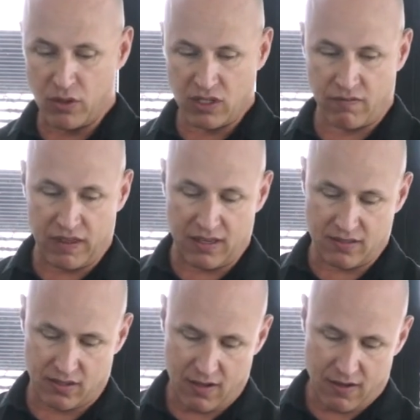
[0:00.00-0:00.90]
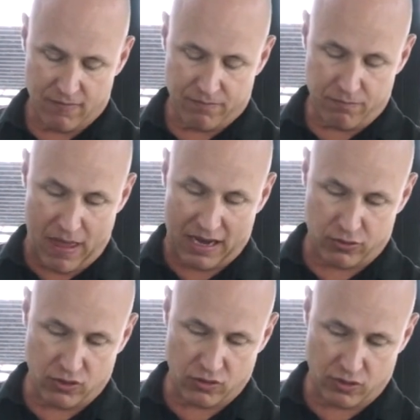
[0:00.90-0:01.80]
Most of these
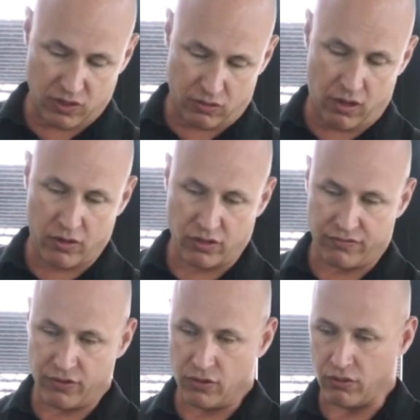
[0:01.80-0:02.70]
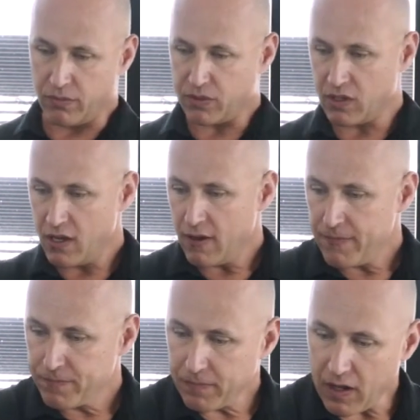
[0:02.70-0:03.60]
macronutrients or larger food groups
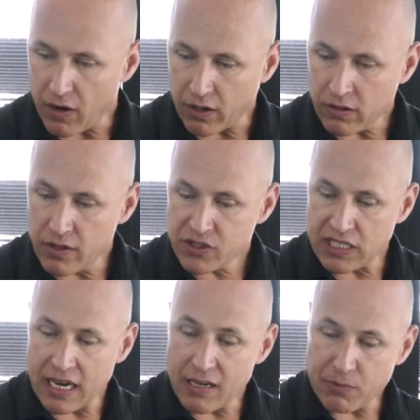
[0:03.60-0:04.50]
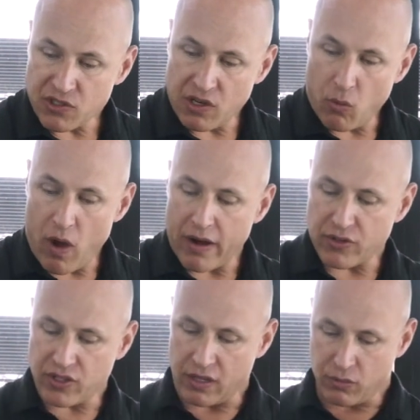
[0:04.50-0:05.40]
are close to 90%
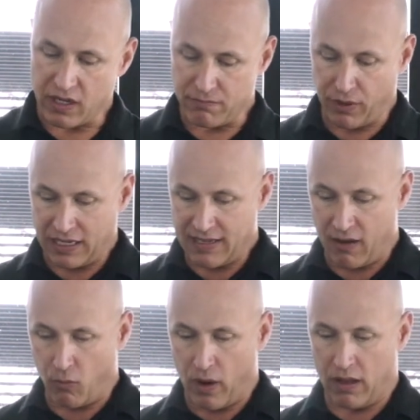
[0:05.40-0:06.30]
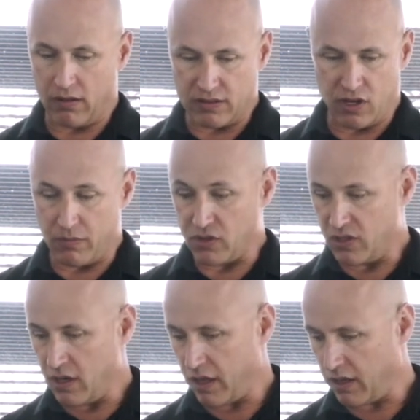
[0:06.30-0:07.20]
water, so they really break down well into
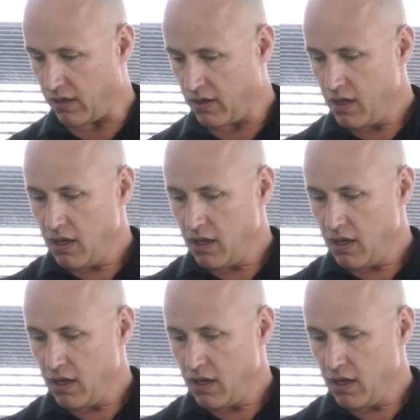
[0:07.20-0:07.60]
almost nothing.